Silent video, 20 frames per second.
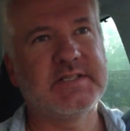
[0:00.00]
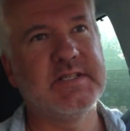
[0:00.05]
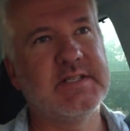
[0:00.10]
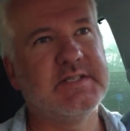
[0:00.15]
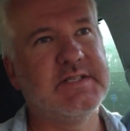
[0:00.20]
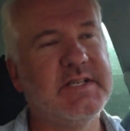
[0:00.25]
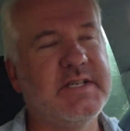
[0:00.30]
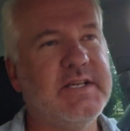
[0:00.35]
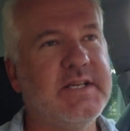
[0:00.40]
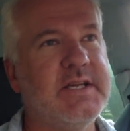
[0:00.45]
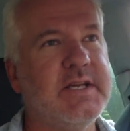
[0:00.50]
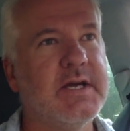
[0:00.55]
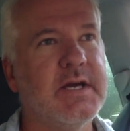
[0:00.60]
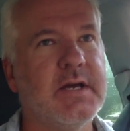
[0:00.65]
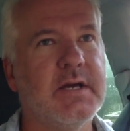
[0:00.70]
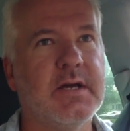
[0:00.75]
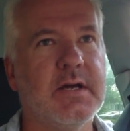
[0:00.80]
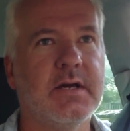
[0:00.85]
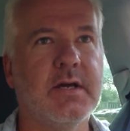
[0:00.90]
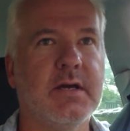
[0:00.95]
T D
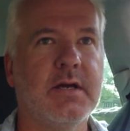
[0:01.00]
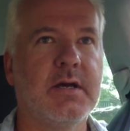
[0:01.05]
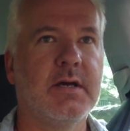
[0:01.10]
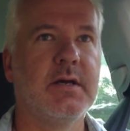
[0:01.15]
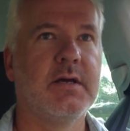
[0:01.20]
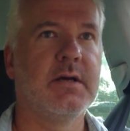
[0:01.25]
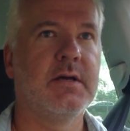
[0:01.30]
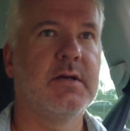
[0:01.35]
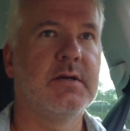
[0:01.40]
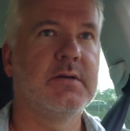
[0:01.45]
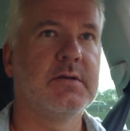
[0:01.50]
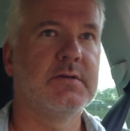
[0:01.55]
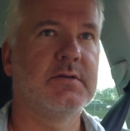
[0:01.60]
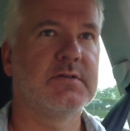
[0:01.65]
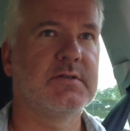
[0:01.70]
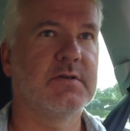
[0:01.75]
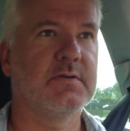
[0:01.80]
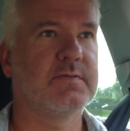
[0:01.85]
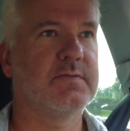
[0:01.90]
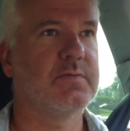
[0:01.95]

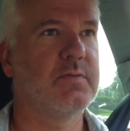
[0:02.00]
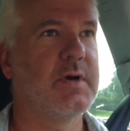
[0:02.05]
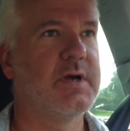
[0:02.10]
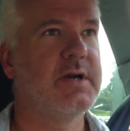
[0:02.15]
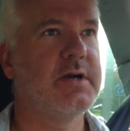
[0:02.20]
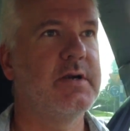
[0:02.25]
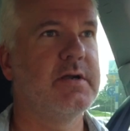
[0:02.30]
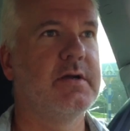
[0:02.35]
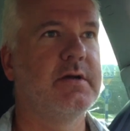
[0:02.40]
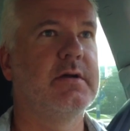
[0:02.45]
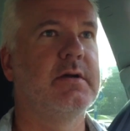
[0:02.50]
software.